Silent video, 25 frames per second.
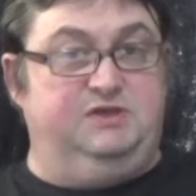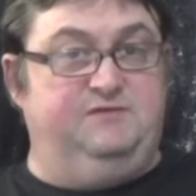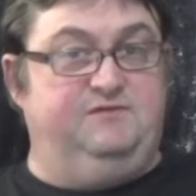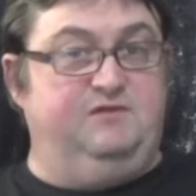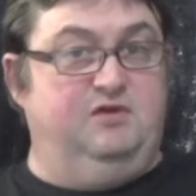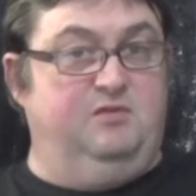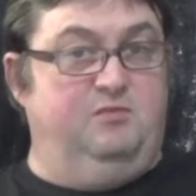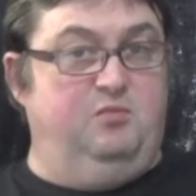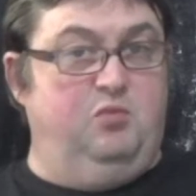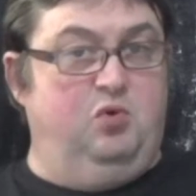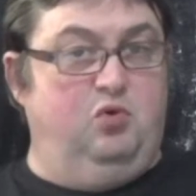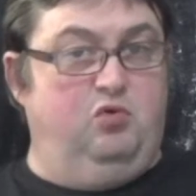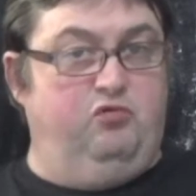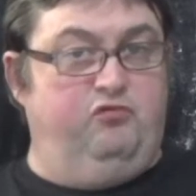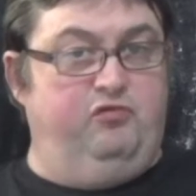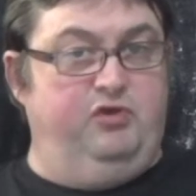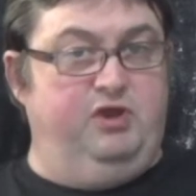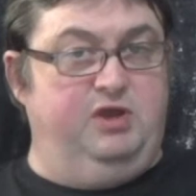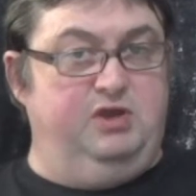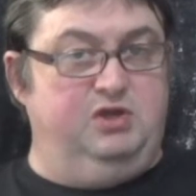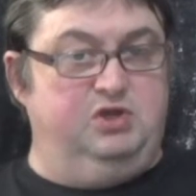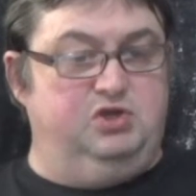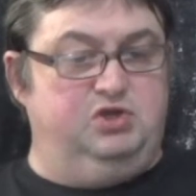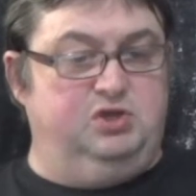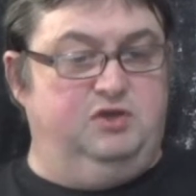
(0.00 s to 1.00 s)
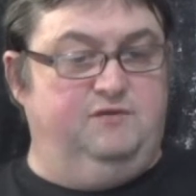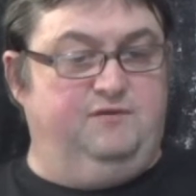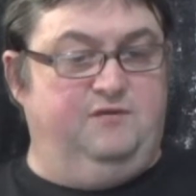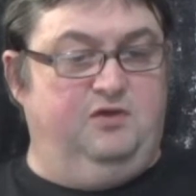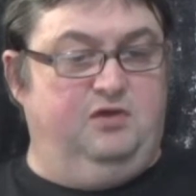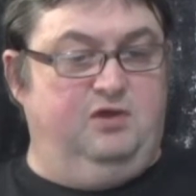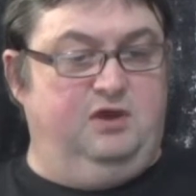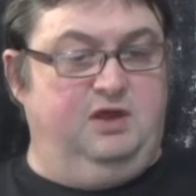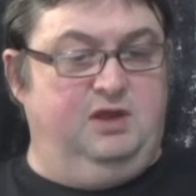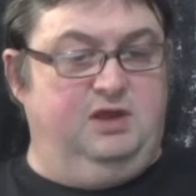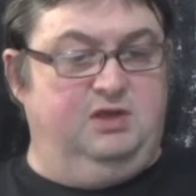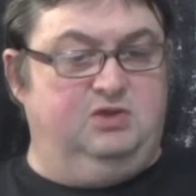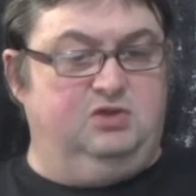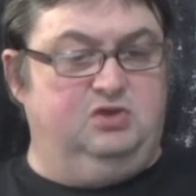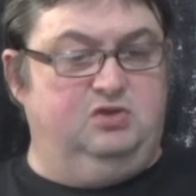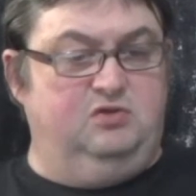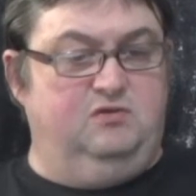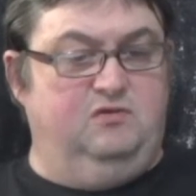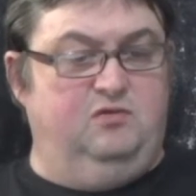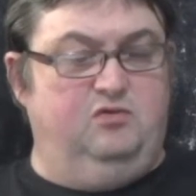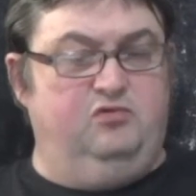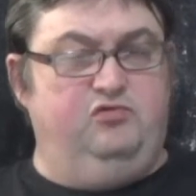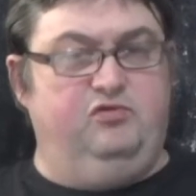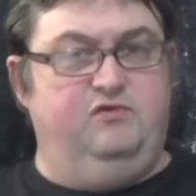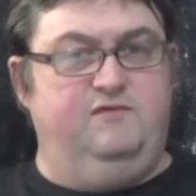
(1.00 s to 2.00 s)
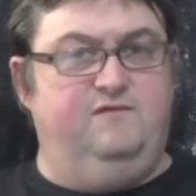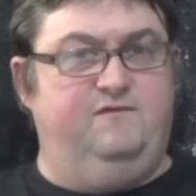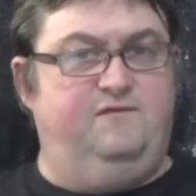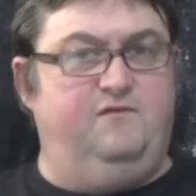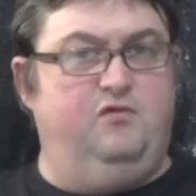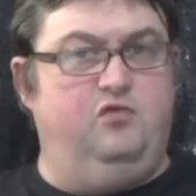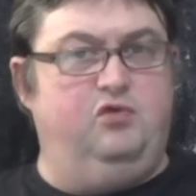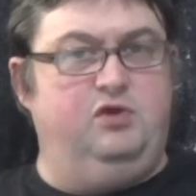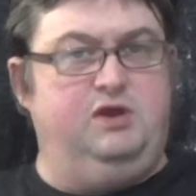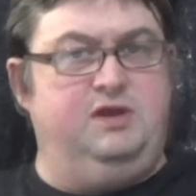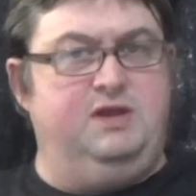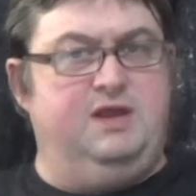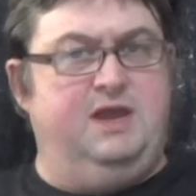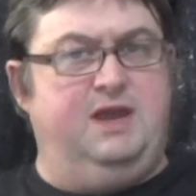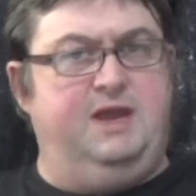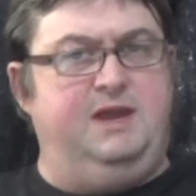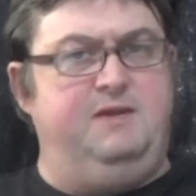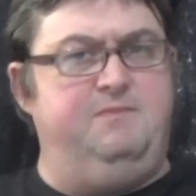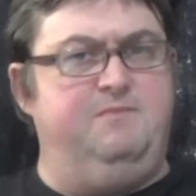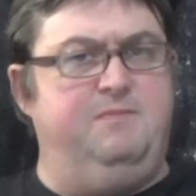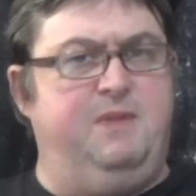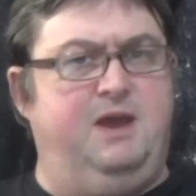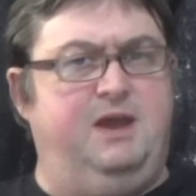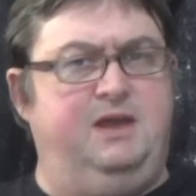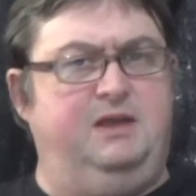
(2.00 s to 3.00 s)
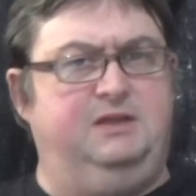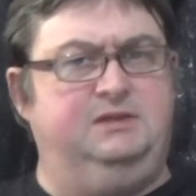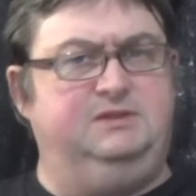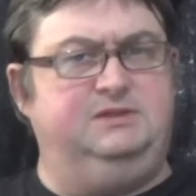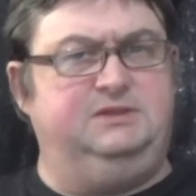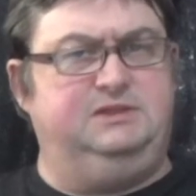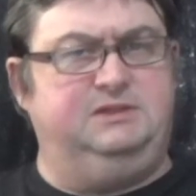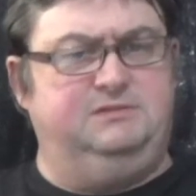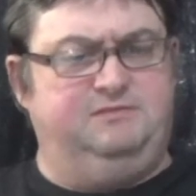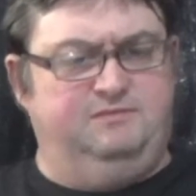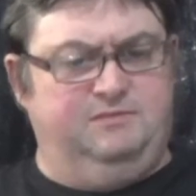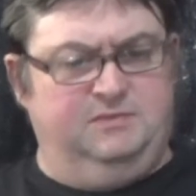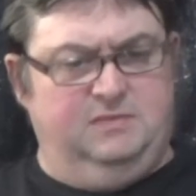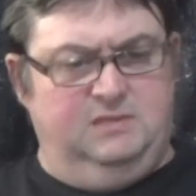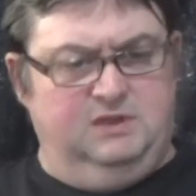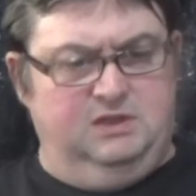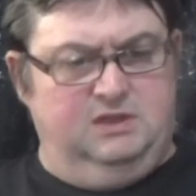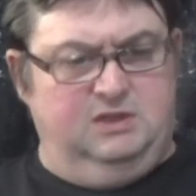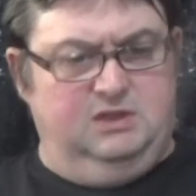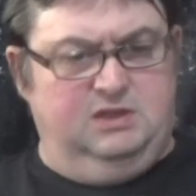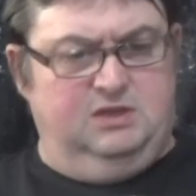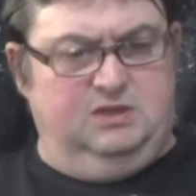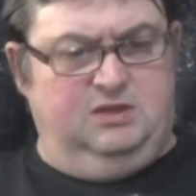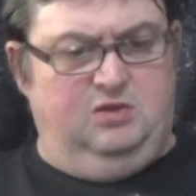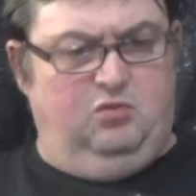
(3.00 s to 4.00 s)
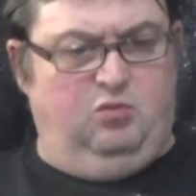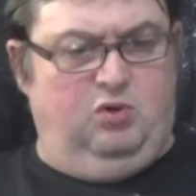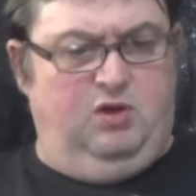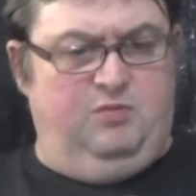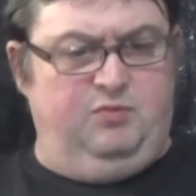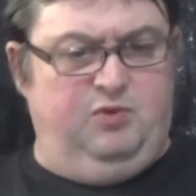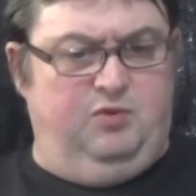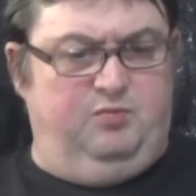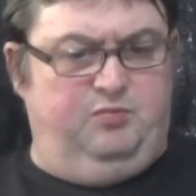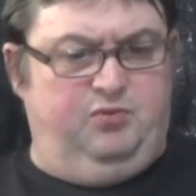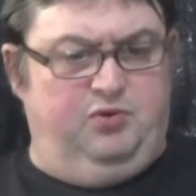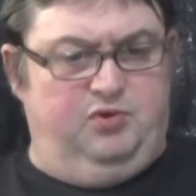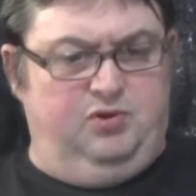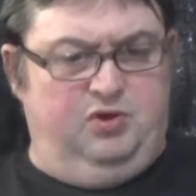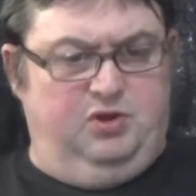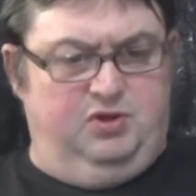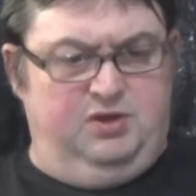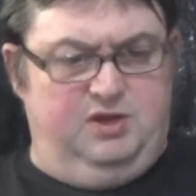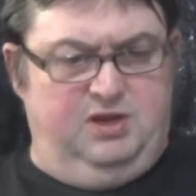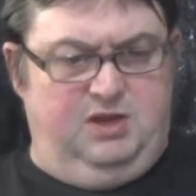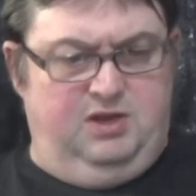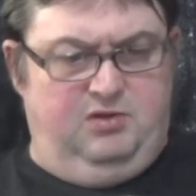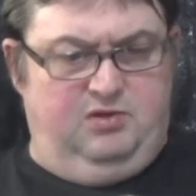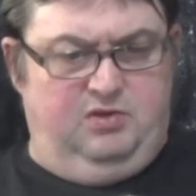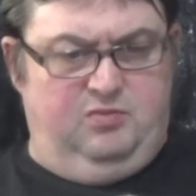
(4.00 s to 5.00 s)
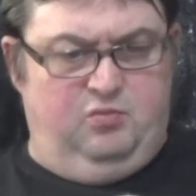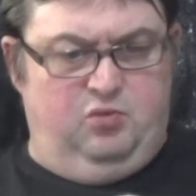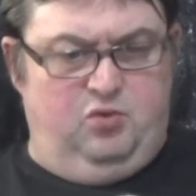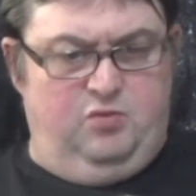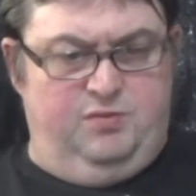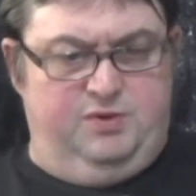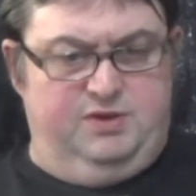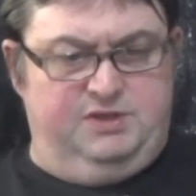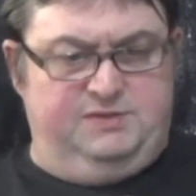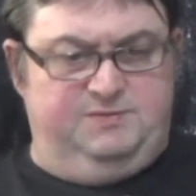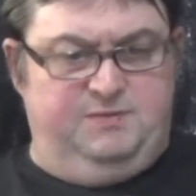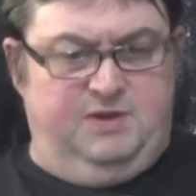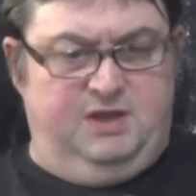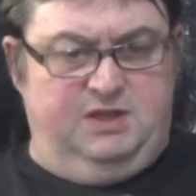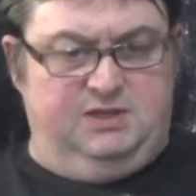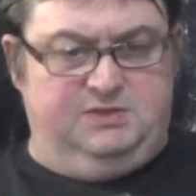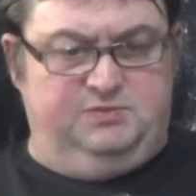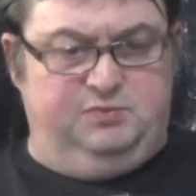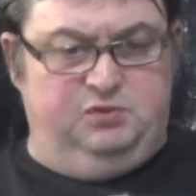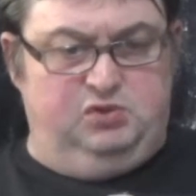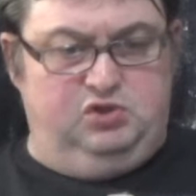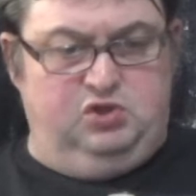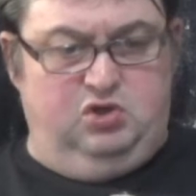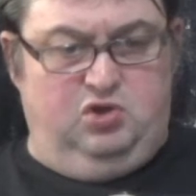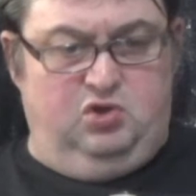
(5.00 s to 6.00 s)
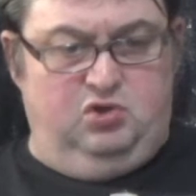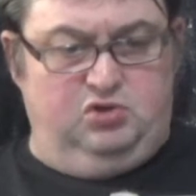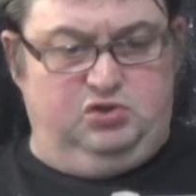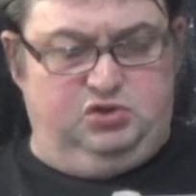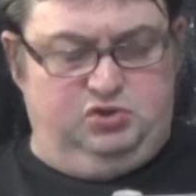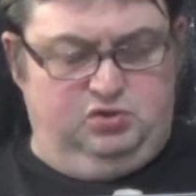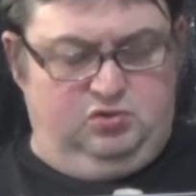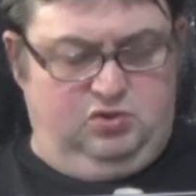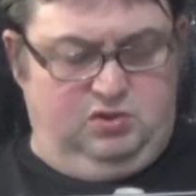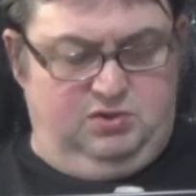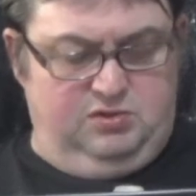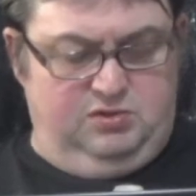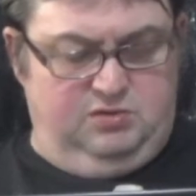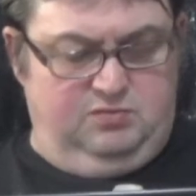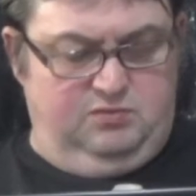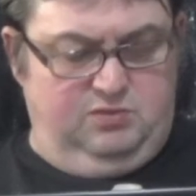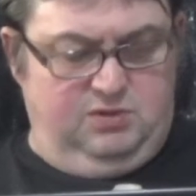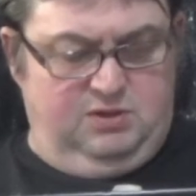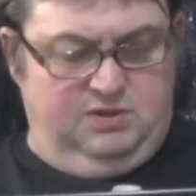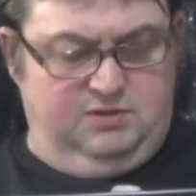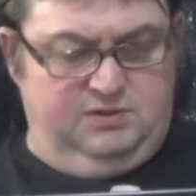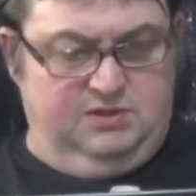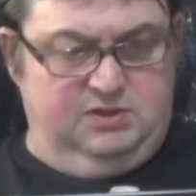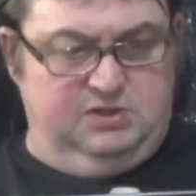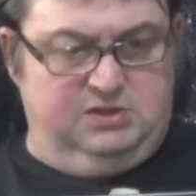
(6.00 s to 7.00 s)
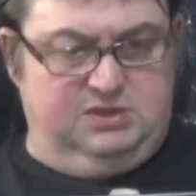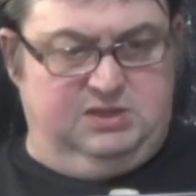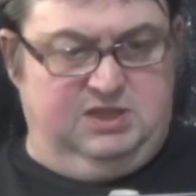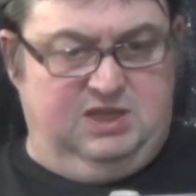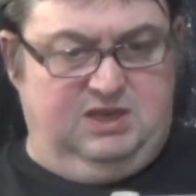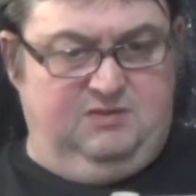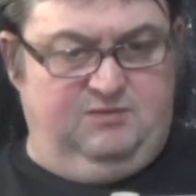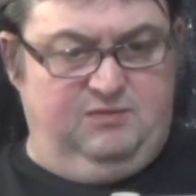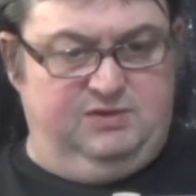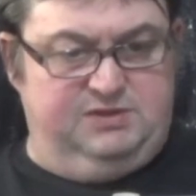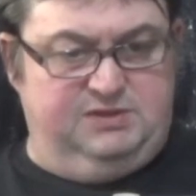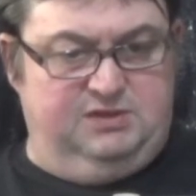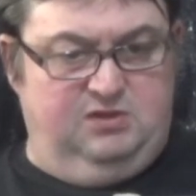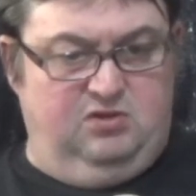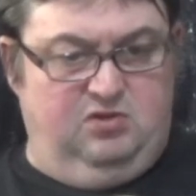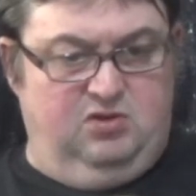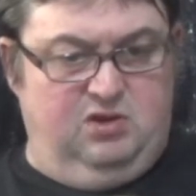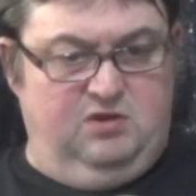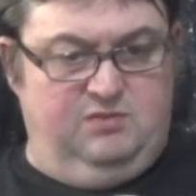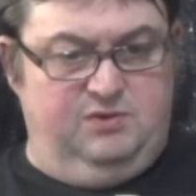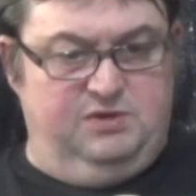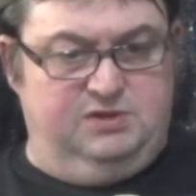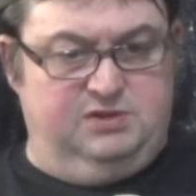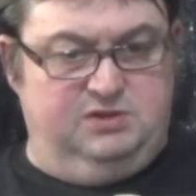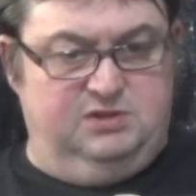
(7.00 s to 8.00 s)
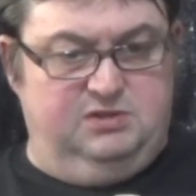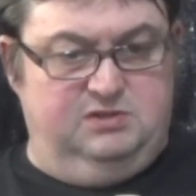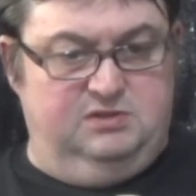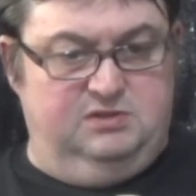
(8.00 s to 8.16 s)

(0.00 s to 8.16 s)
they've got more range. They've got like a 249 miles. And what I'm not putting on here at the moment is miles per charge, so I'll just tab this along with